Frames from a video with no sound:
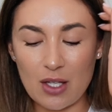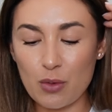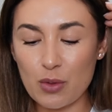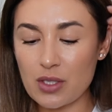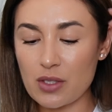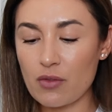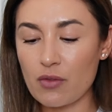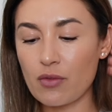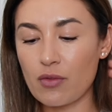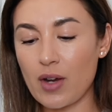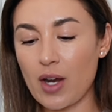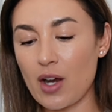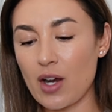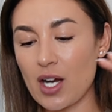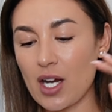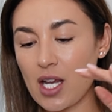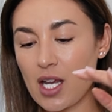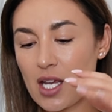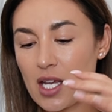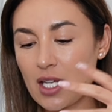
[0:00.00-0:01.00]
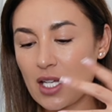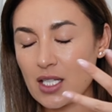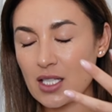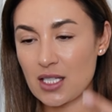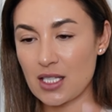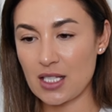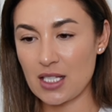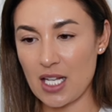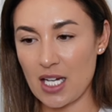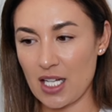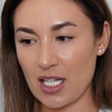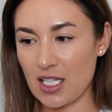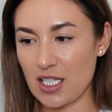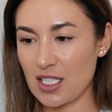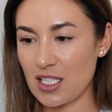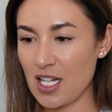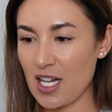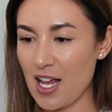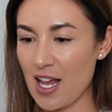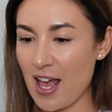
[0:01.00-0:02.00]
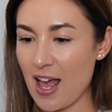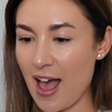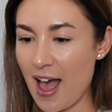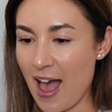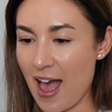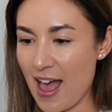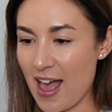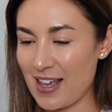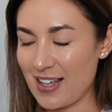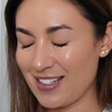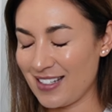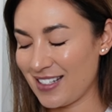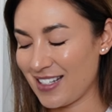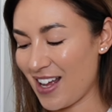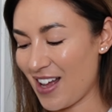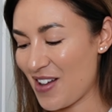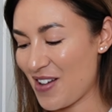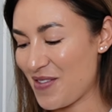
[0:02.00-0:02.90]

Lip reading: It was very considered, and